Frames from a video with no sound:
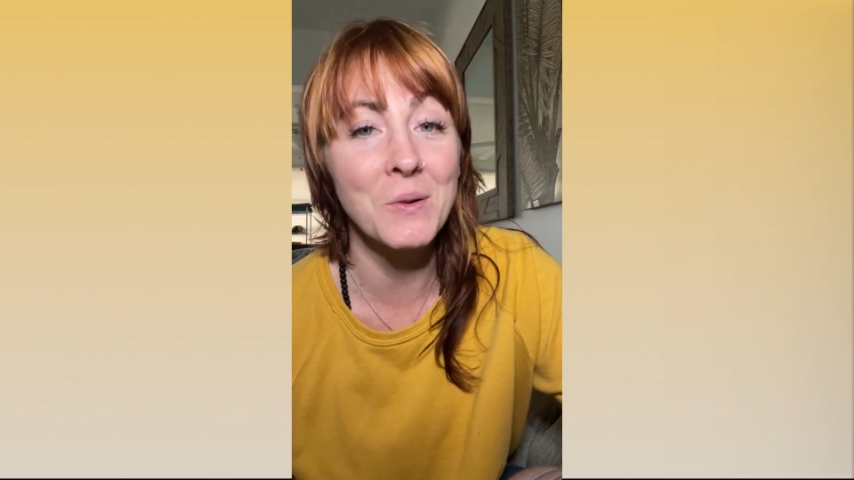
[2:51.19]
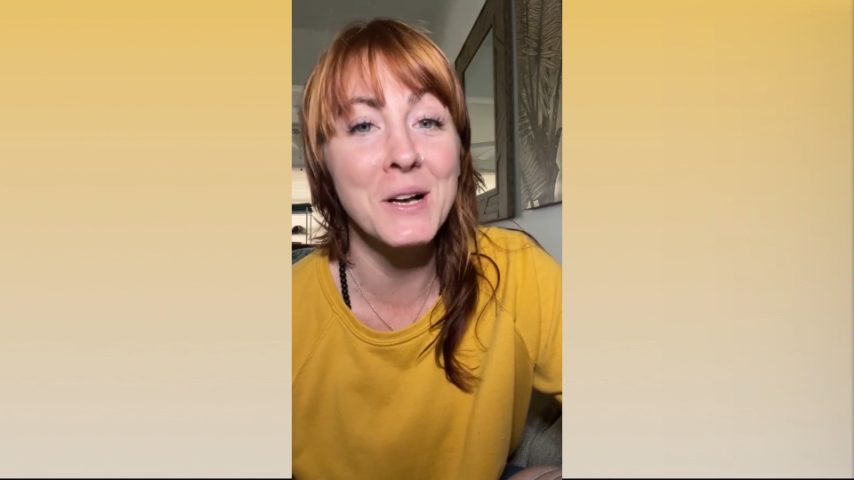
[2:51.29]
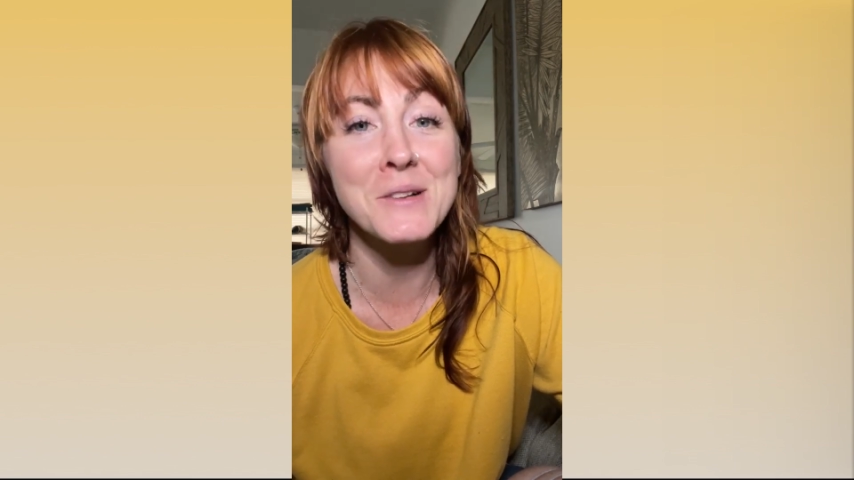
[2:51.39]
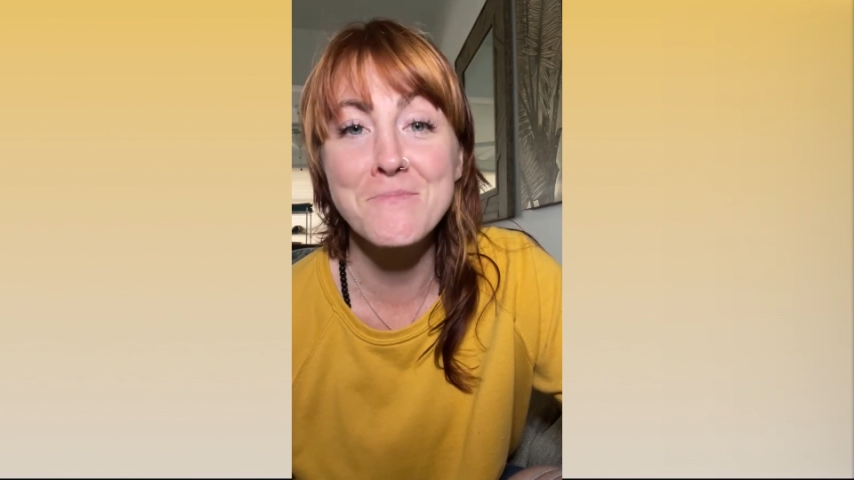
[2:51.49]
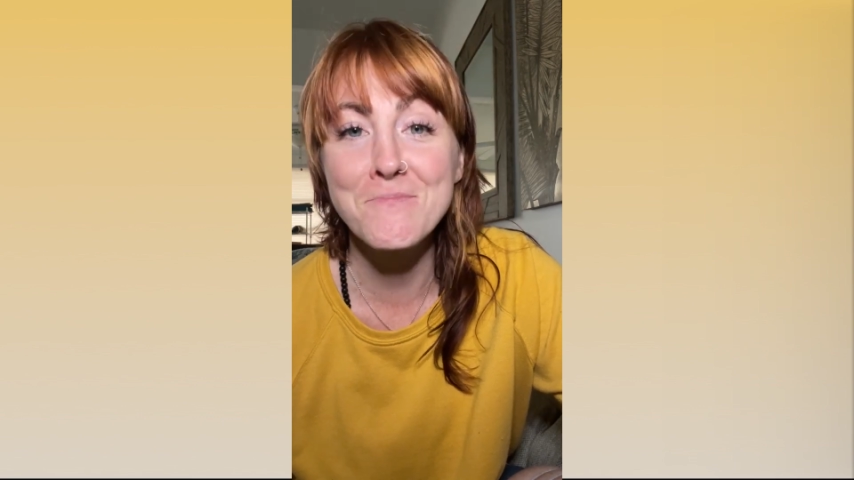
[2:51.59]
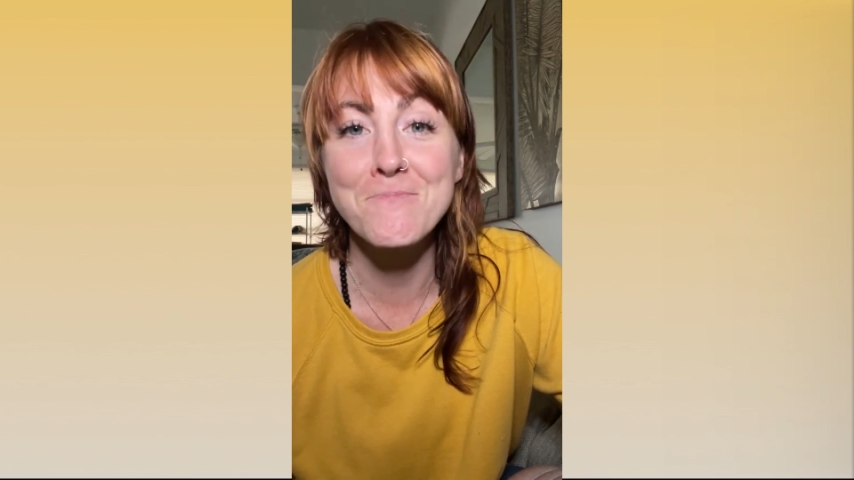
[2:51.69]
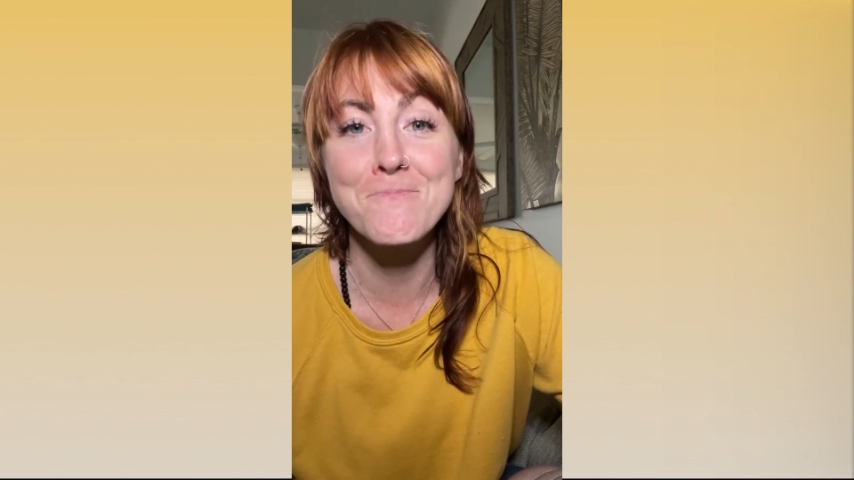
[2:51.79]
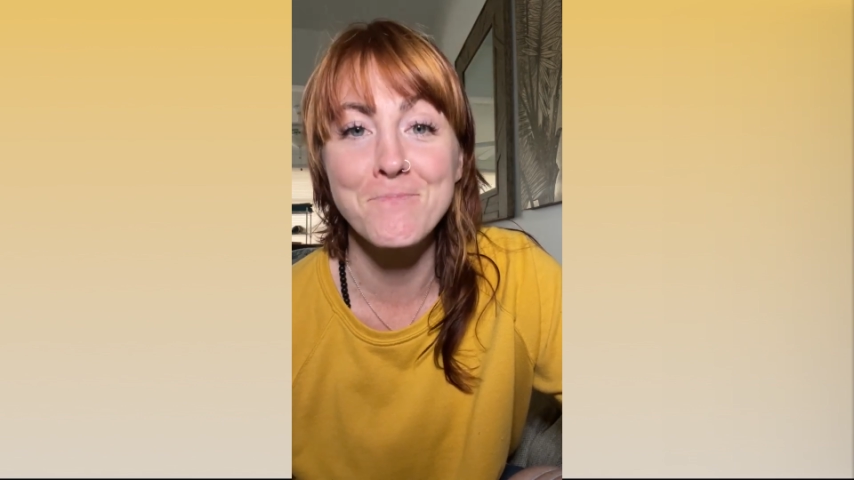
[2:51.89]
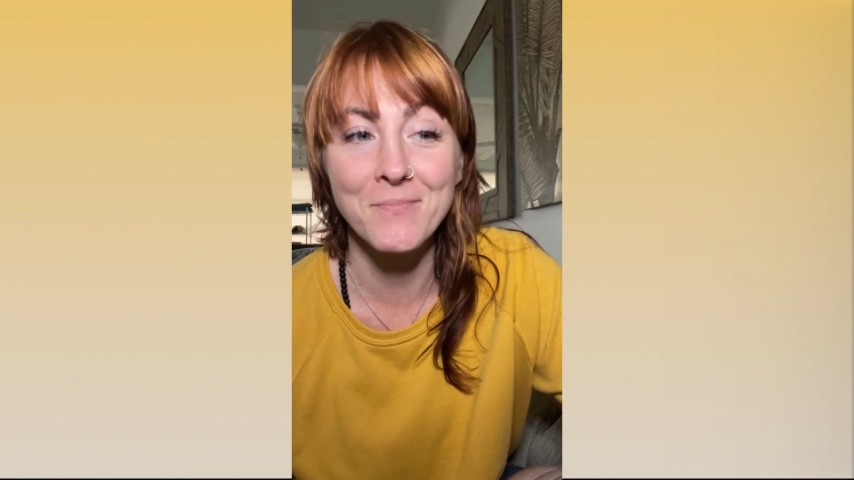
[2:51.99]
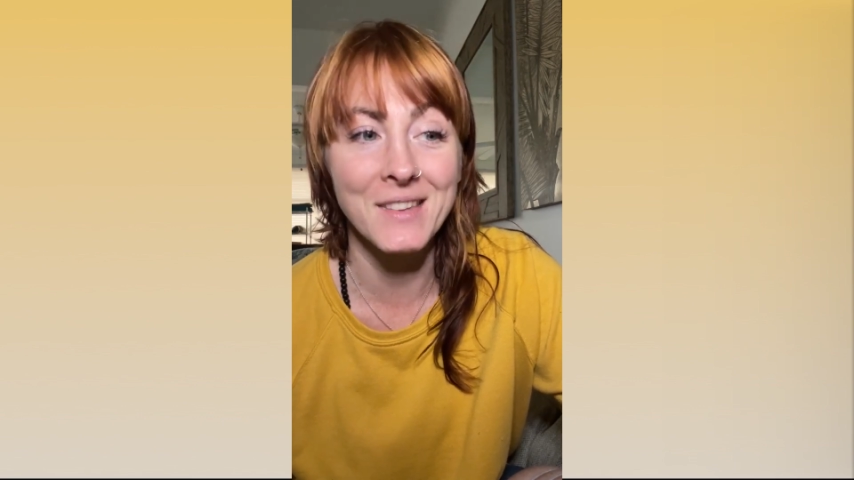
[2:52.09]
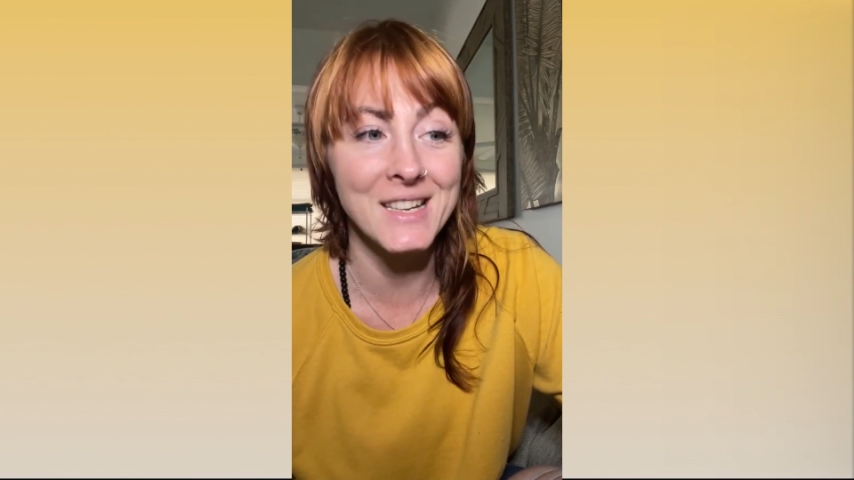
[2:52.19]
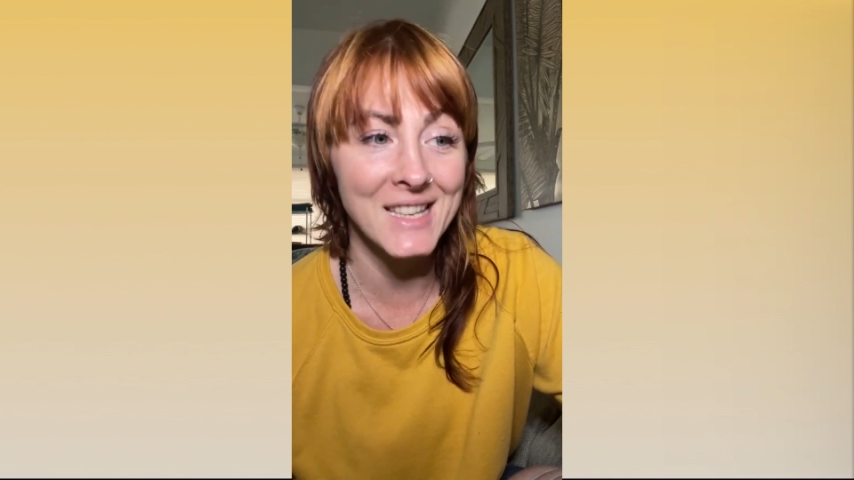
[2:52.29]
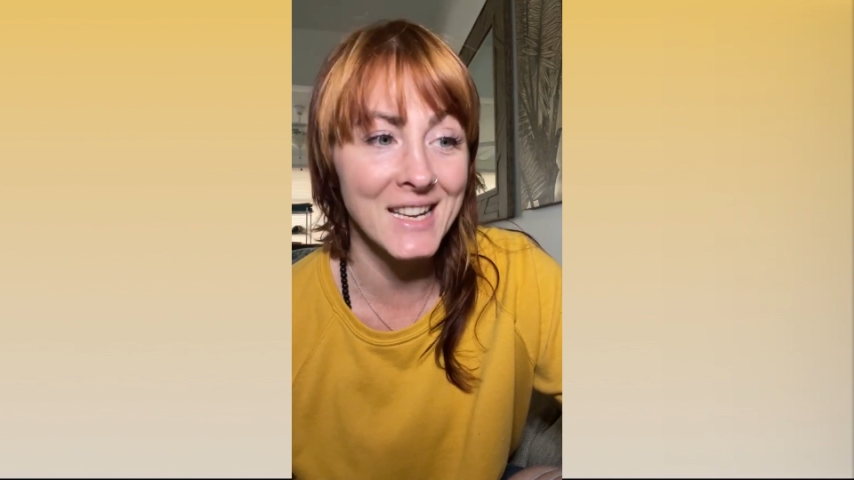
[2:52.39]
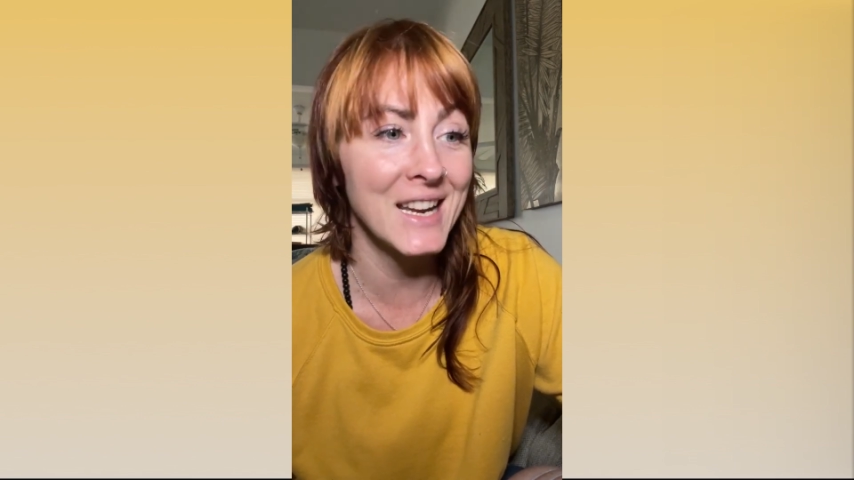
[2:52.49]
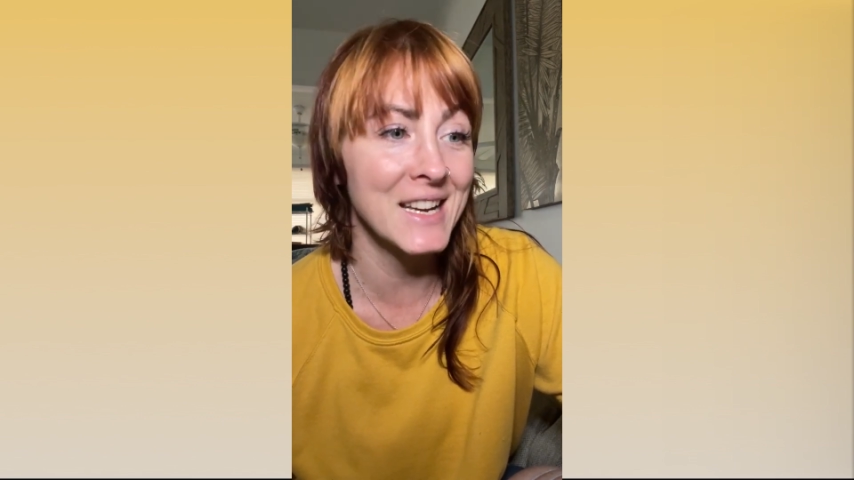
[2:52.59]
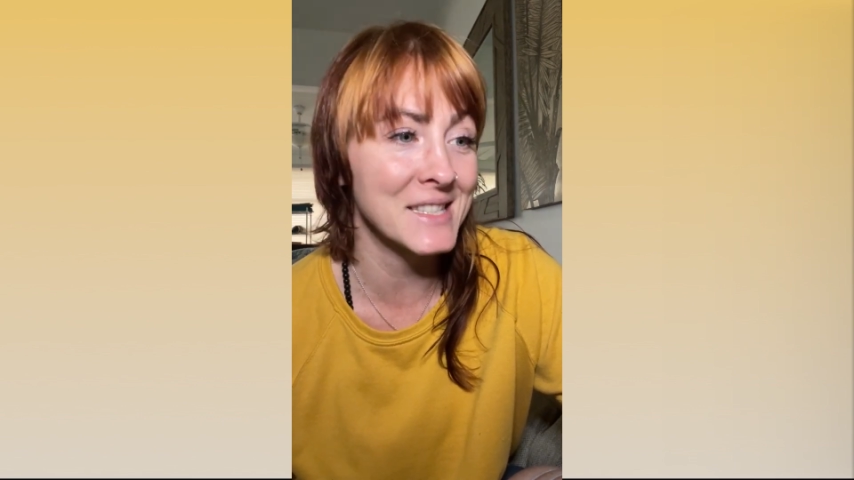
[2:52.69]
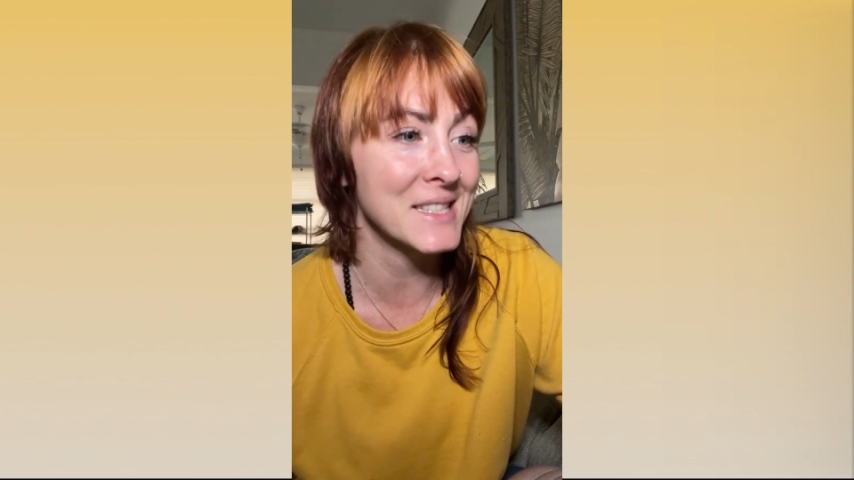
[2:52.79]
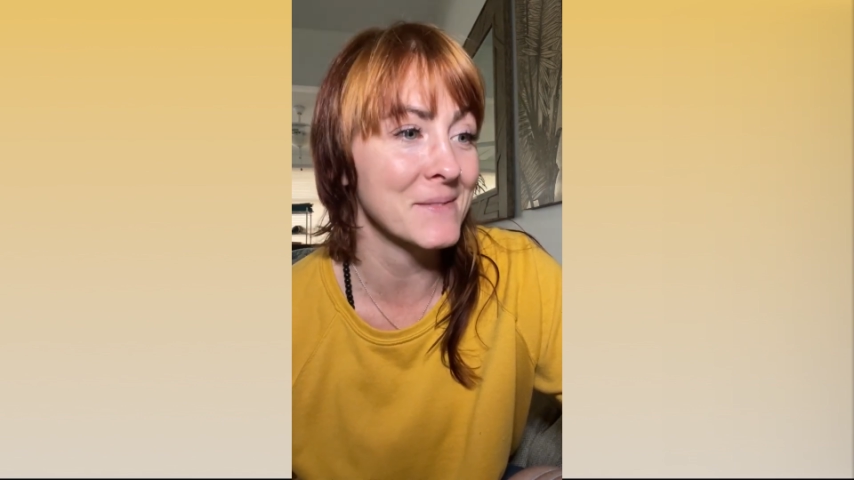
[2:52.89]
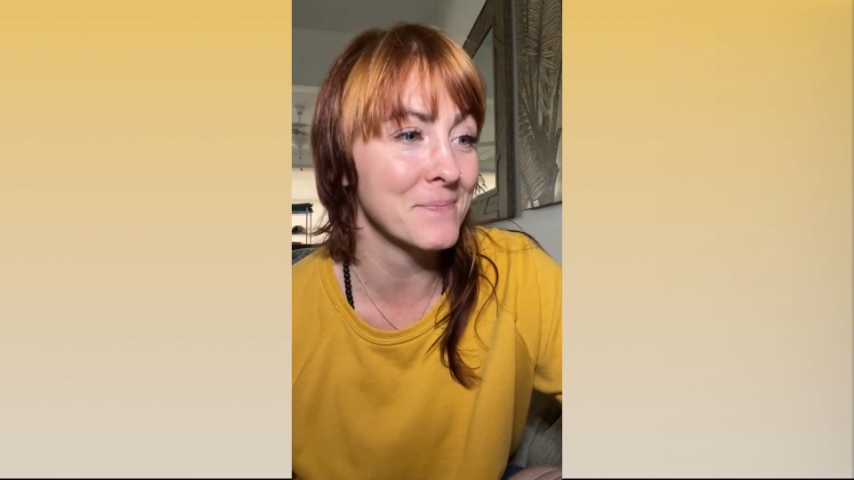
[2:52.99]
what? I said yes.